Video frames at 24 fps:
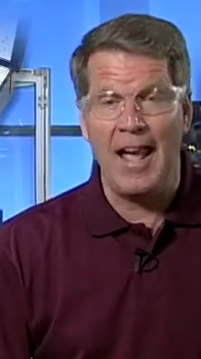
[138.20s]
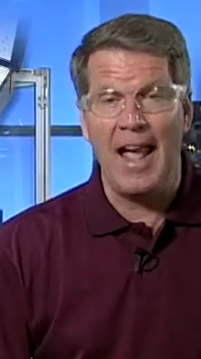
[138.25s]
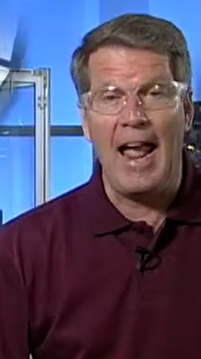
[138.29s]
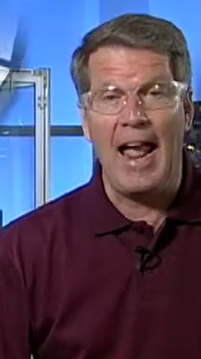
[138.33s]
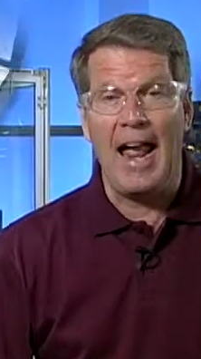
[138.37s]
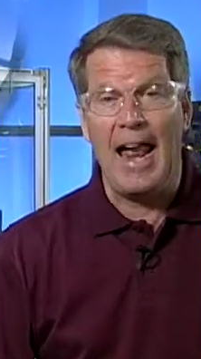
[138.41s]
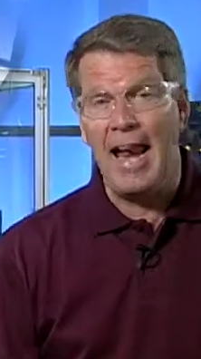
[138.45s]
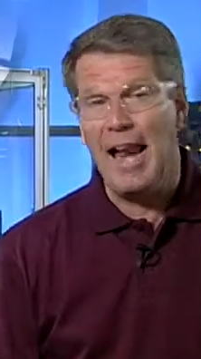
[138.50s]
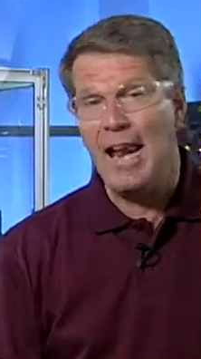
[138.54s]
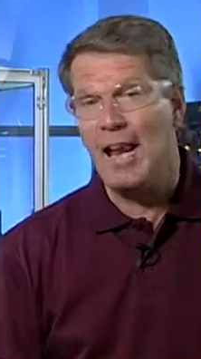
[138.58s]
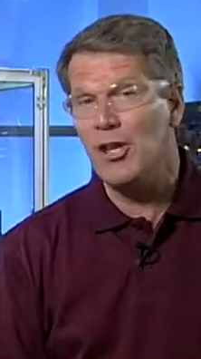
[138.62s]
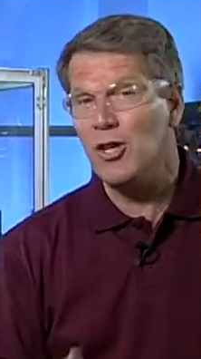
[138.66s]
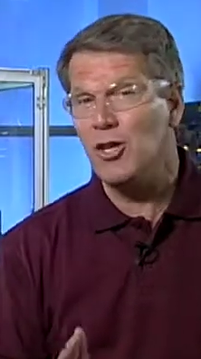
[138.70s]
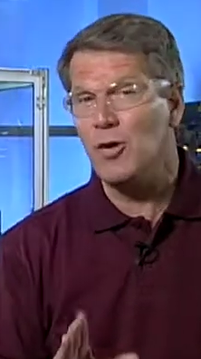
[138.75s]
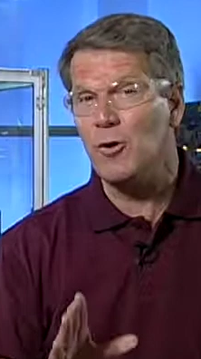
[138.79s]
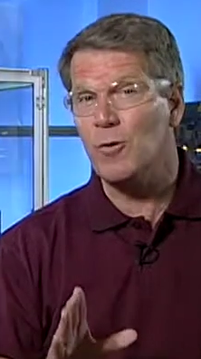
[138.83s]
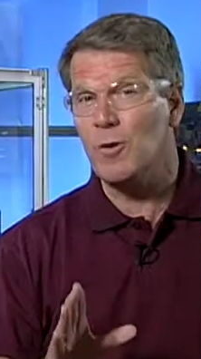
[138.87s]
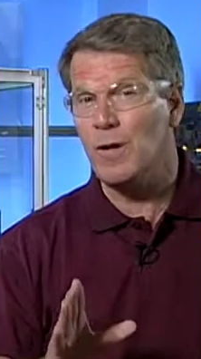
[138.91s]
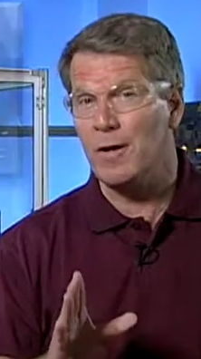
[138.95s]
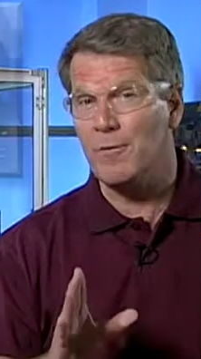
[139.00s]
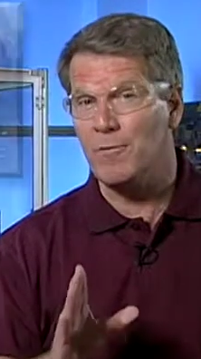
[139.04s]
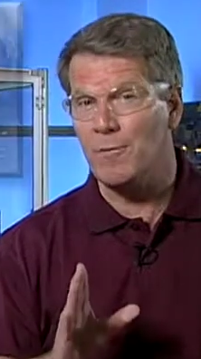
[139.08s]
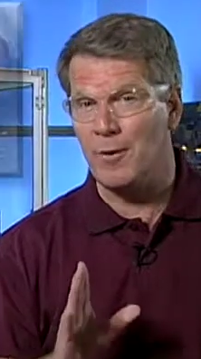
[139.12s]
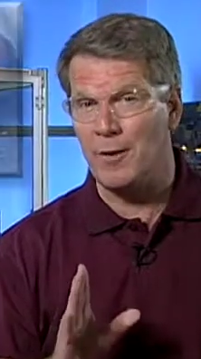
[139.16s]
And you
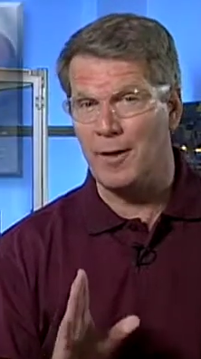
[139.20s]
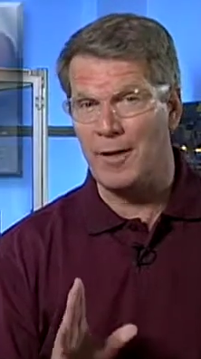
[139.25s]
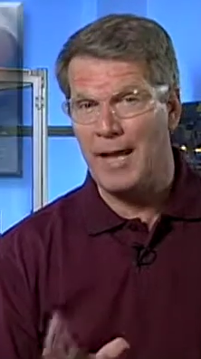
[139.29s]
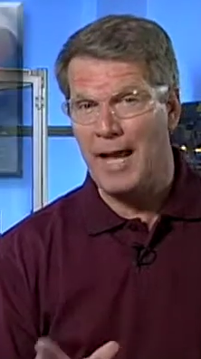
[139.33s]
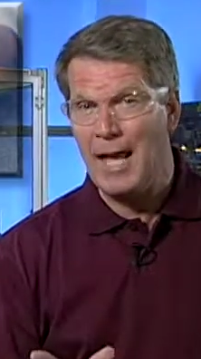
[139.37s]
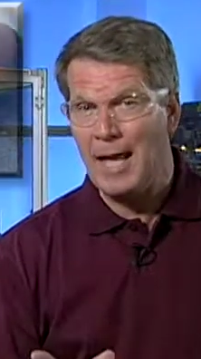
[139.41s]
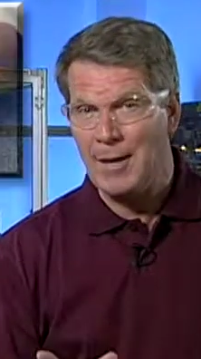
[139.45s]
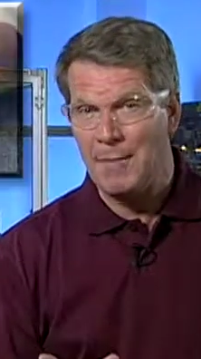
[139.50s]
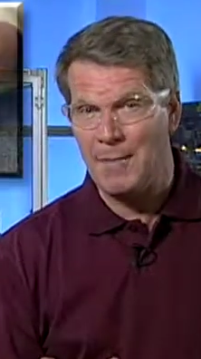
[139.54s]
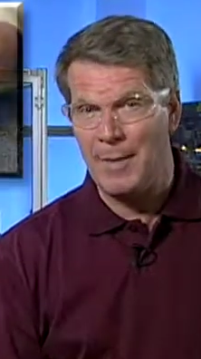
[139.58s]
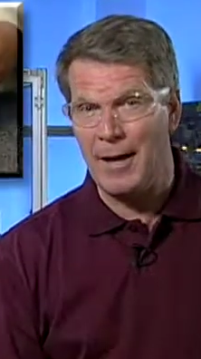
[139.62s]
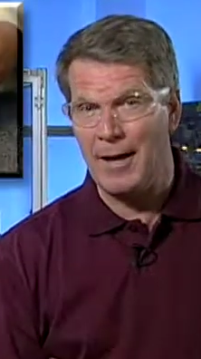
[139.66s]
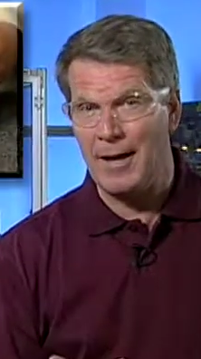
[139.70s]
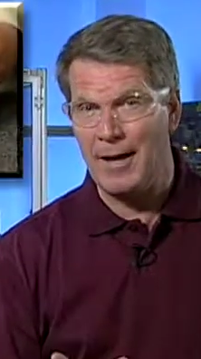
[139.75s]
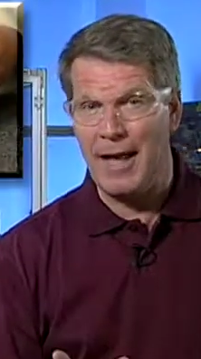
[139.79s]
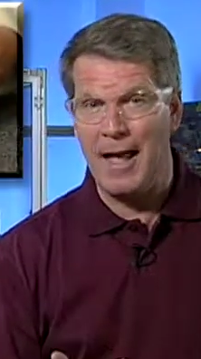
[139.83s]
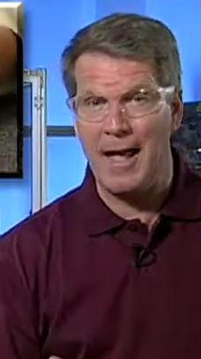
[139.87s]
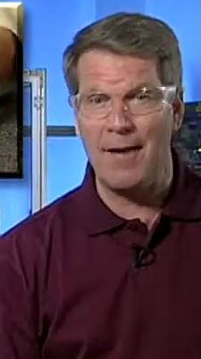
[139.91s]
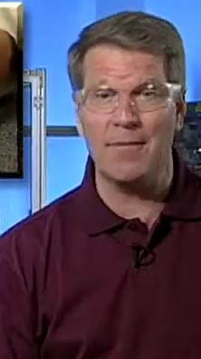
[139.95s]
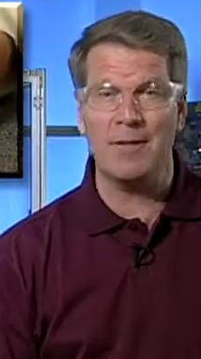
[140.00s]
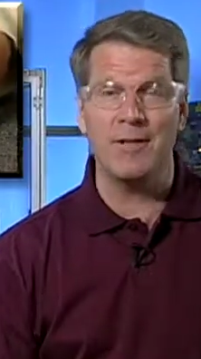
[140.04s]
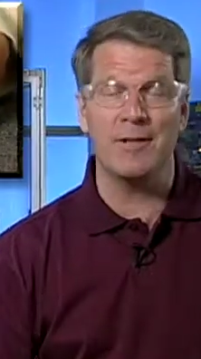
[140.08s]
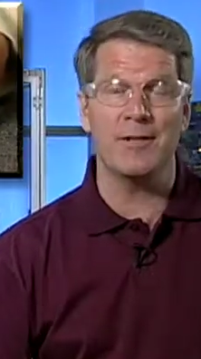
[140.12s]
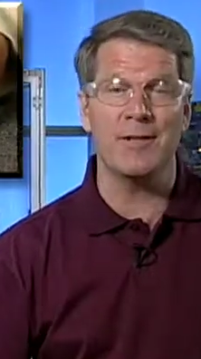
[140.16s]
can forget about
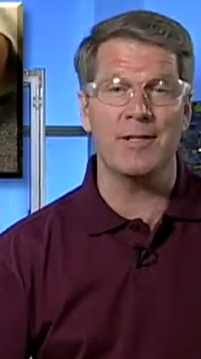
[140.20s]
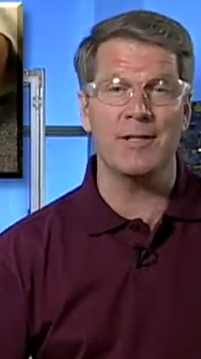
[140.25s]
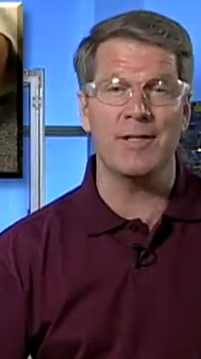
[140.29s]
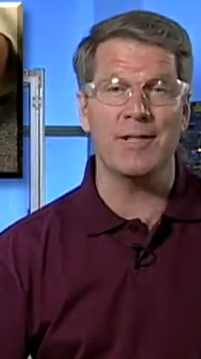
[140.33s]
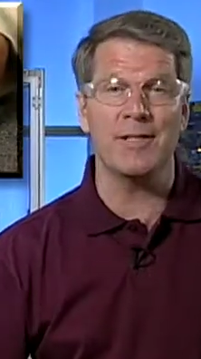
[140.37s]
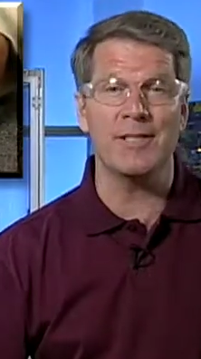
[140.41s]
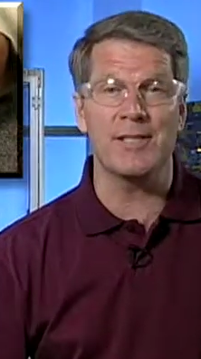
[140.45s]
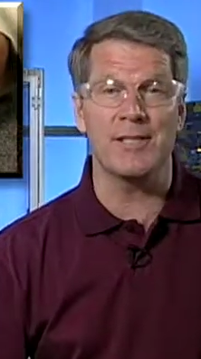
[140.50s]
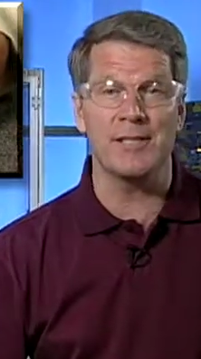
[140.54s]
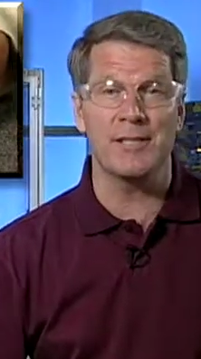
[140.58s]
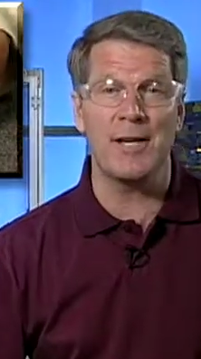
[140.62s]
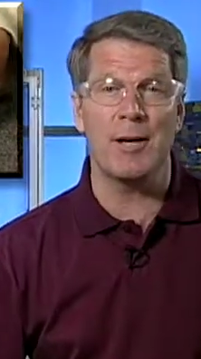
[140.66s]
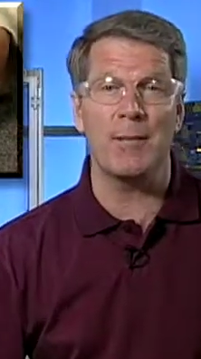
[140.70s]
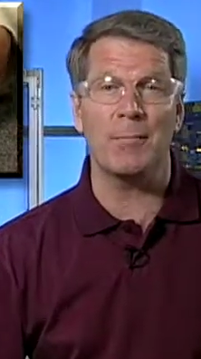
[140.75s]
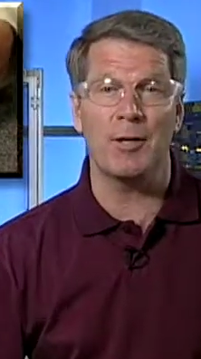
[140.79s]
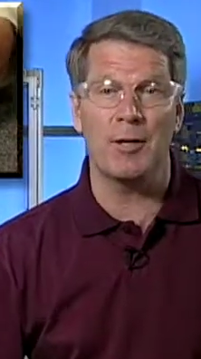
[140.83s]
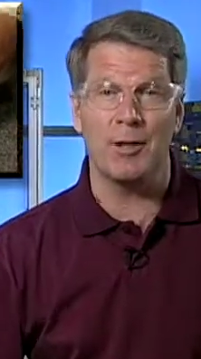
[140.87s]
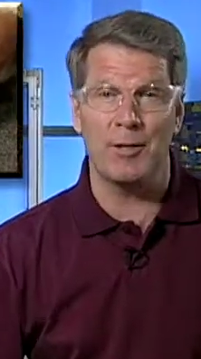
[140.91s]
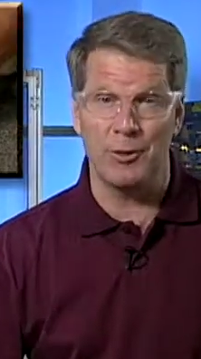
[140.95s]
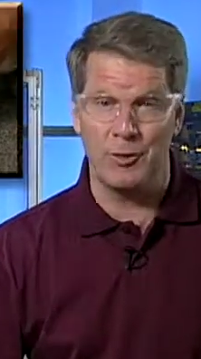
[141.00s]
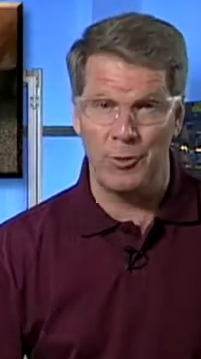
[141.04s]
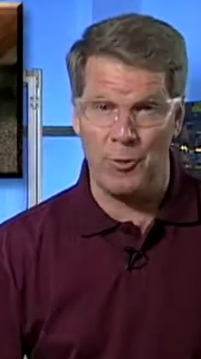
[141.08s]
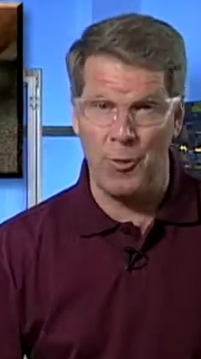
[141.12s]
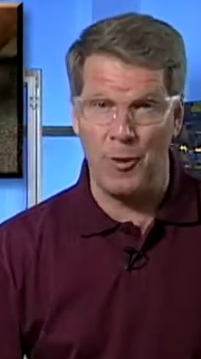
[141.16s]
having to
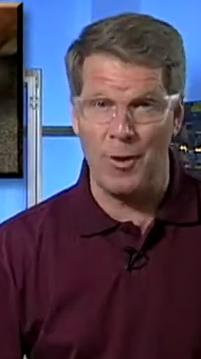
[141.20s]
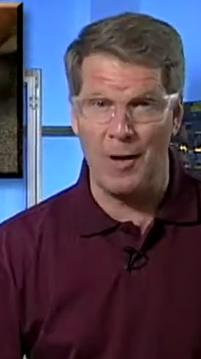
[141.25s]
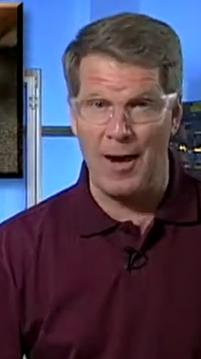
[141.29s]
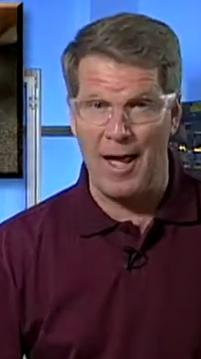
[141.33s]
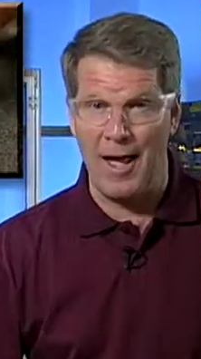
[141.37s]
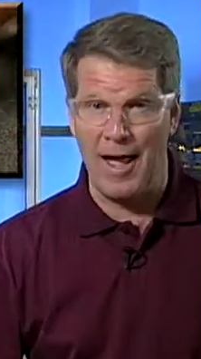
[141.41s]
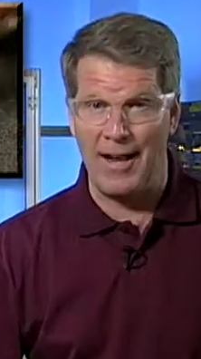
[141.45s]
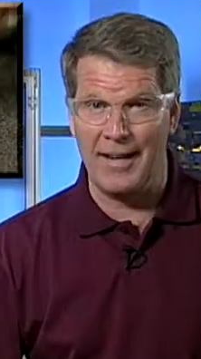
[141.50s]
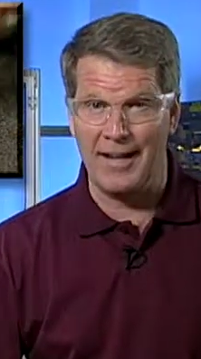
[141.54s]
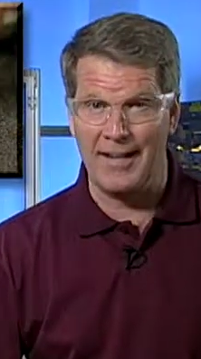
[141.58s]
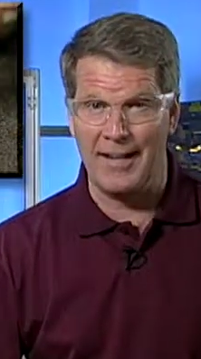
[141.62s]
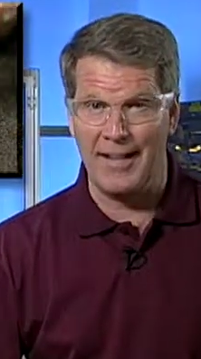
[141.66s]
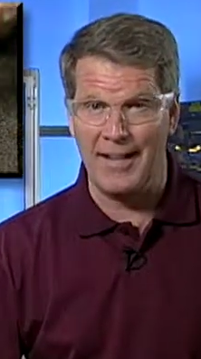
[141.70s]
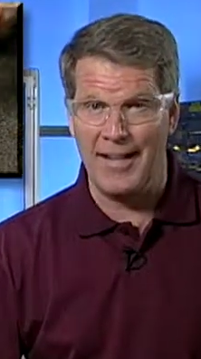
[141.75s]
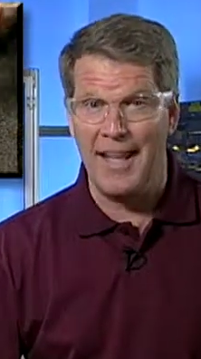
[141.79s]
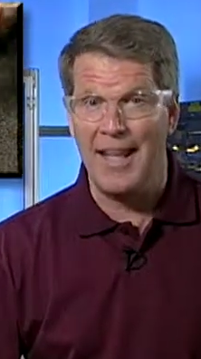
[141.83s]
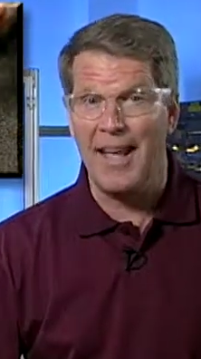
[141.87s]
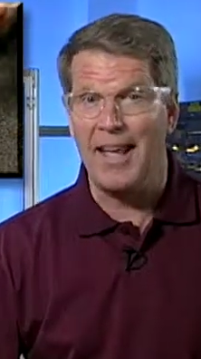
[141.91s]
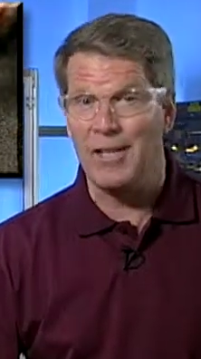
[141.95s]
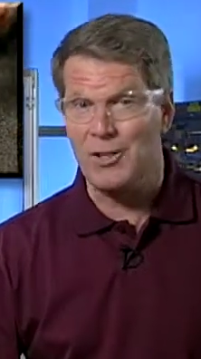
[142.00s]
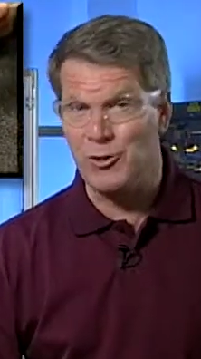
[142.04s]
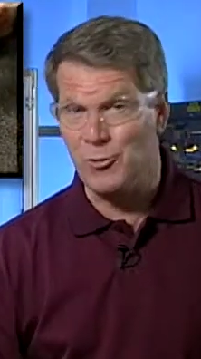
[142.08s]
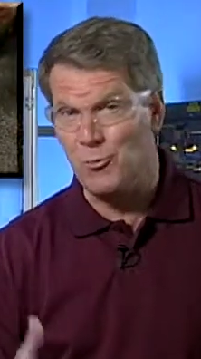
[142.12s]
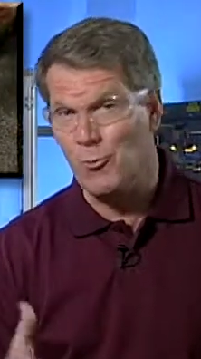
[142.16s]
disassemble a door lock.
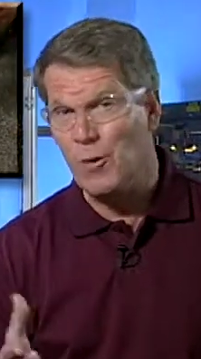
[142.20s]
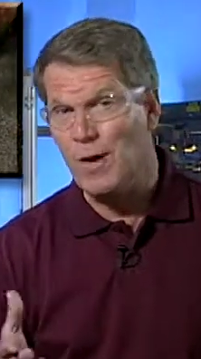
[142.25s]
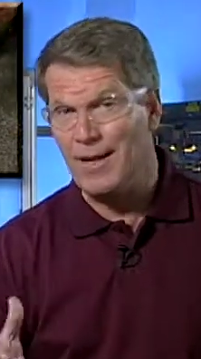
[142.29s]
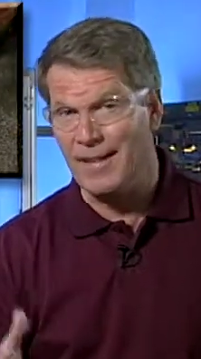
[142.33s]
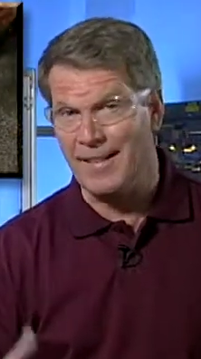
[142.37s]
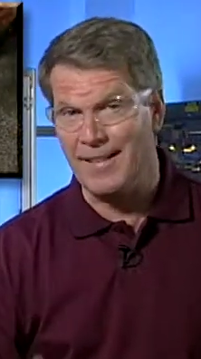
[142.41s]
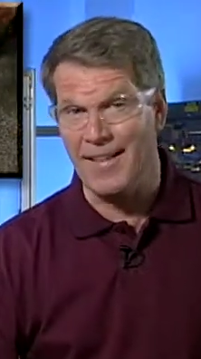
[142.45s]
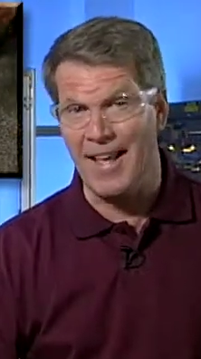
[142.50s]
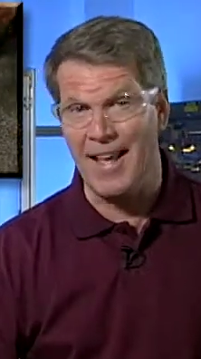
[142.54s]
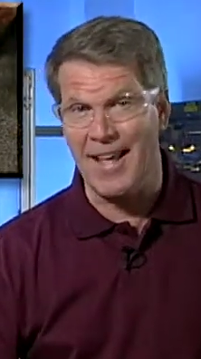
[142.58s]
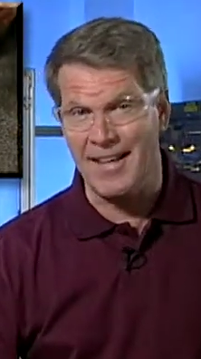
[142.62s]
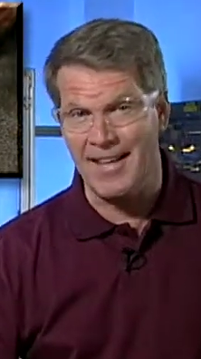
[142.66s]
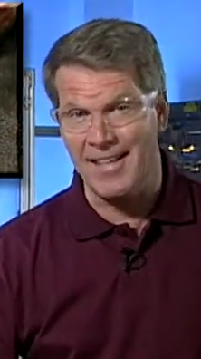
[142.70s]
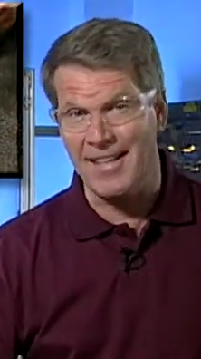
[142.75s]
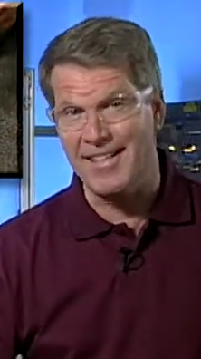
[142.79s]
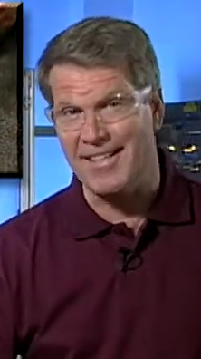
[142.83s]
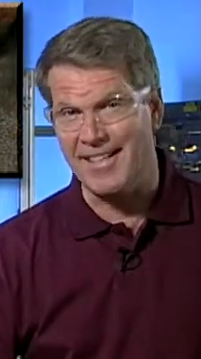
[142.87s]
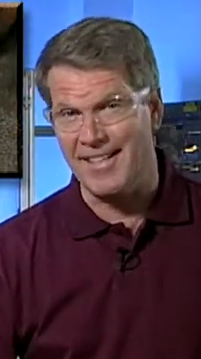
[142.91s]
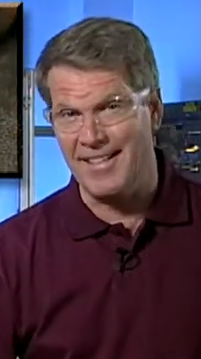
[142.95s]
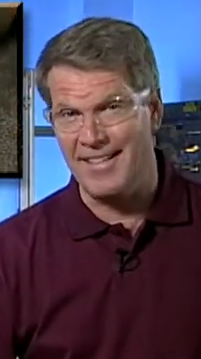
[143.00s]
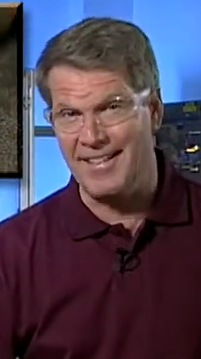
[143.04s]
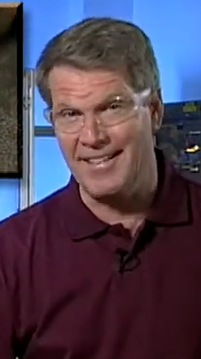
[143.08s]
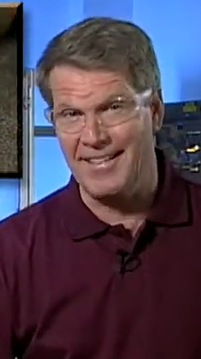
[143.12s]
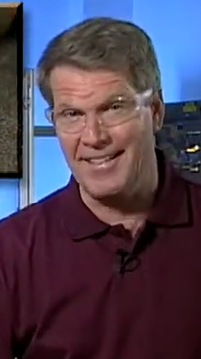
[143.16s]
It's really that
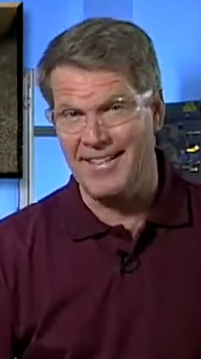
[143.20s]
easy.